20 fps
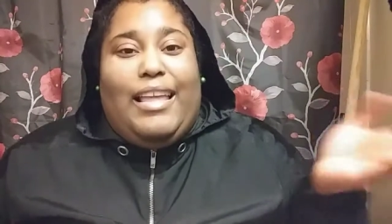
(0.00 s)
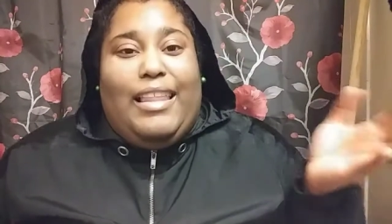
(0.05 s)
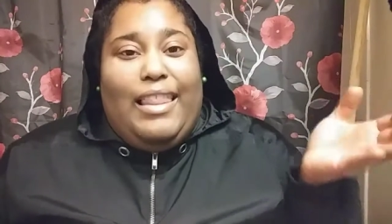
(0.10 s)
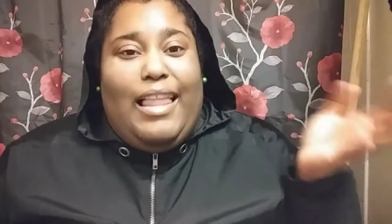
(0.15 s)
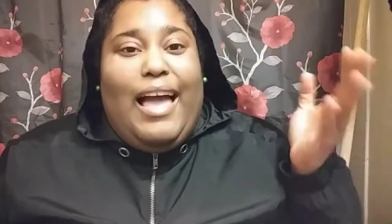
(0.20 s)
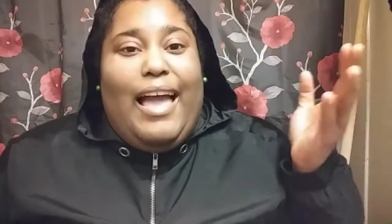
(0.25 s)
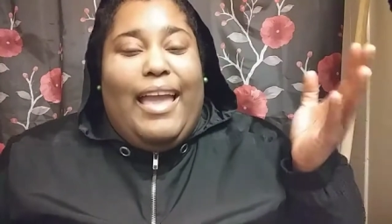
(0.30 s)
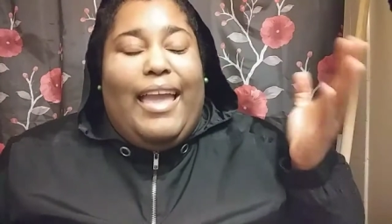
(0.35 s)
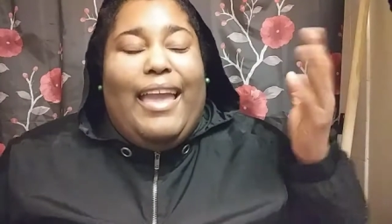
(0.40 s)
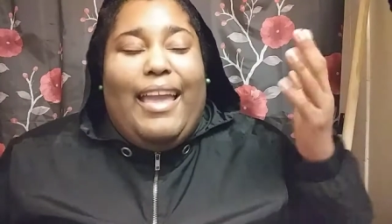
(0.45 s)

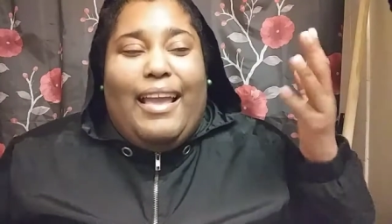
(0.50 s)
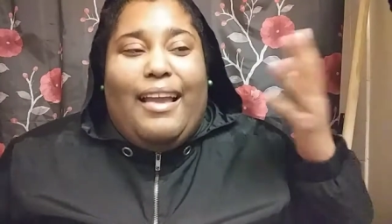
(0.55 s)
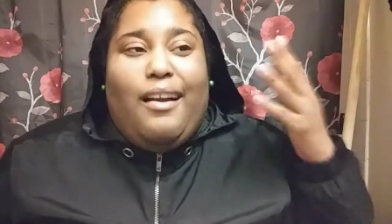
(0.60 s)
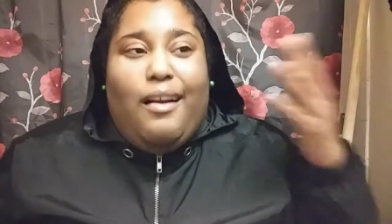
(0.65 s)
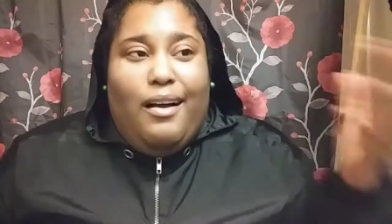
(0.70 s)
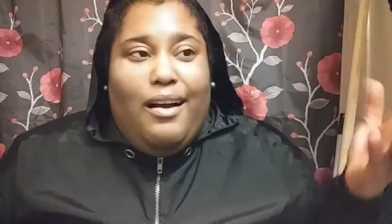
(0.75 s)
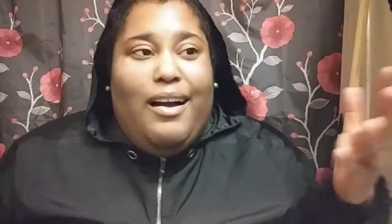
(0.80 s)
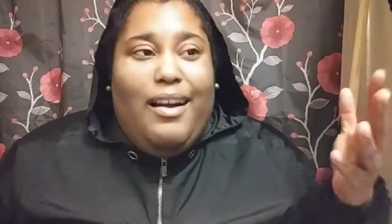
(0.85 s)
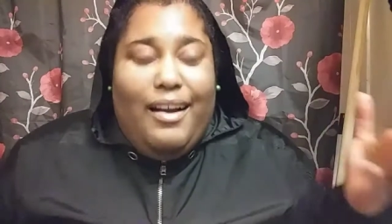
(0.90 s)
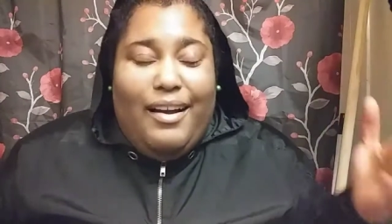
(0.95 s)
Like,
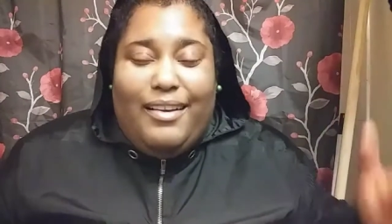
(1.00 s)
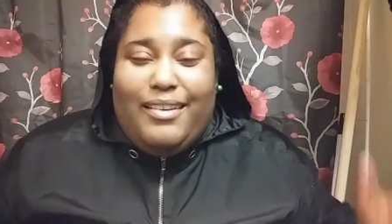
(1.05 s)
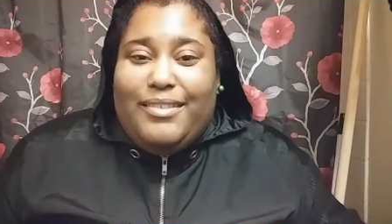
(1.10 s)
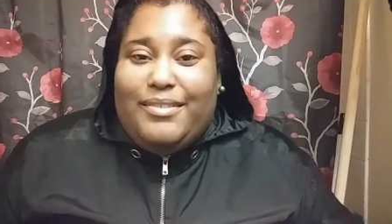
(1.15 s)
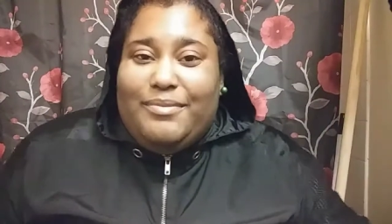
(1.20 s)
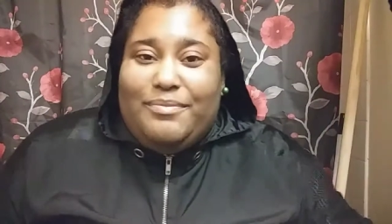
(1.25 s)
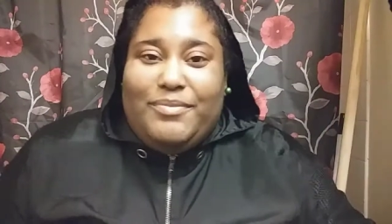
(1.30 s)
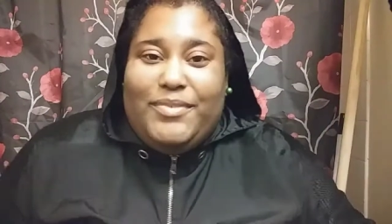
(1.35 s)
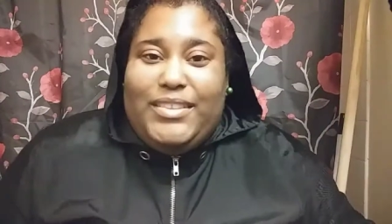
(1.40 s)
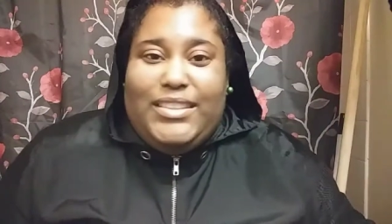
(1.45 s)
uh,
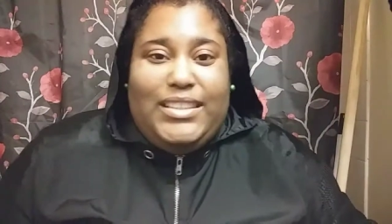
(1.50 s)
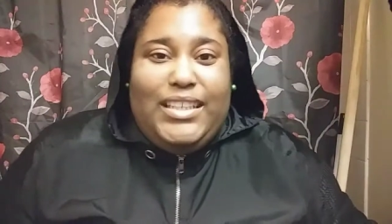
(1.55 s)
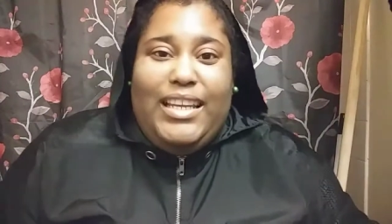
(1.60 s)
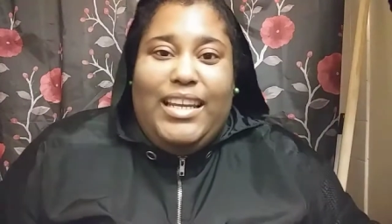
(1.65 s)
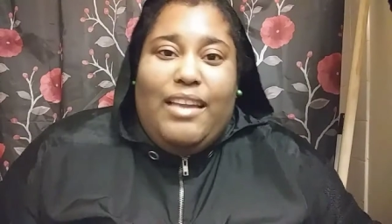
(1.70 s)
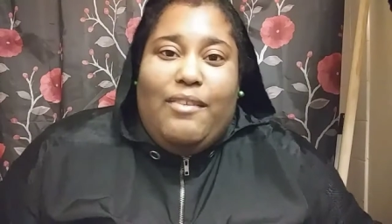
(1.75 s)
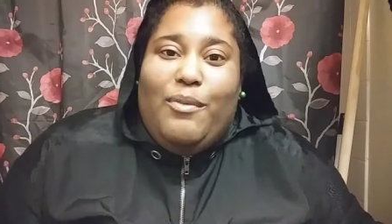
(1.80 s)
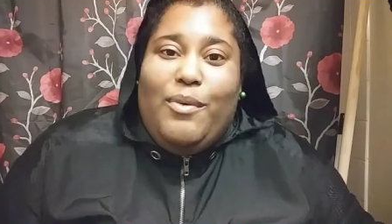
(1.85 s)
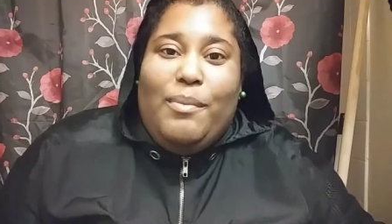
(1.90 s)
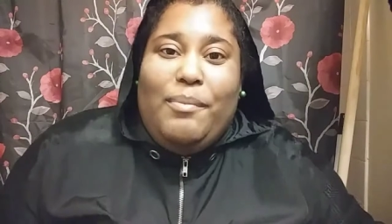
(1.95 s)
she ain't
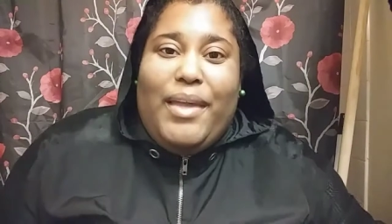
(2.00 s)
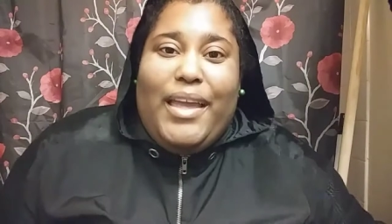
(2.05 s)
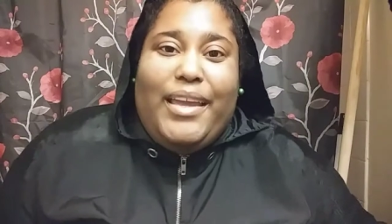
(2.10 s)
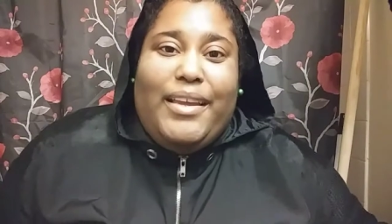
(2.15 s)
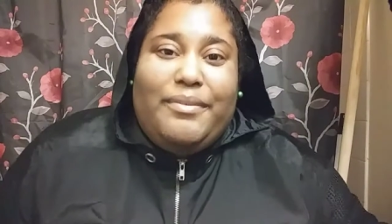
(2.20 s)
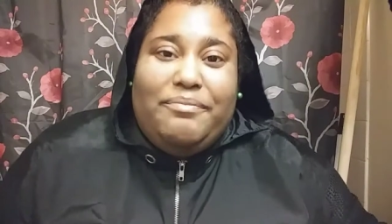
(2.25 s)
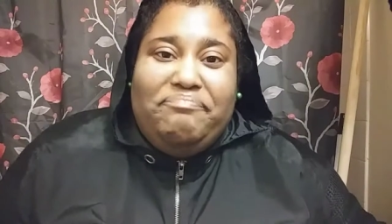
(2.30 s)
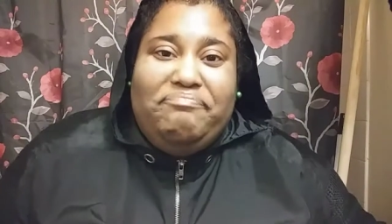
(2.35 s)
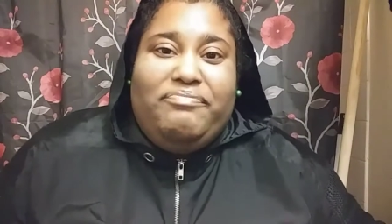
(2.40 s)
never went back.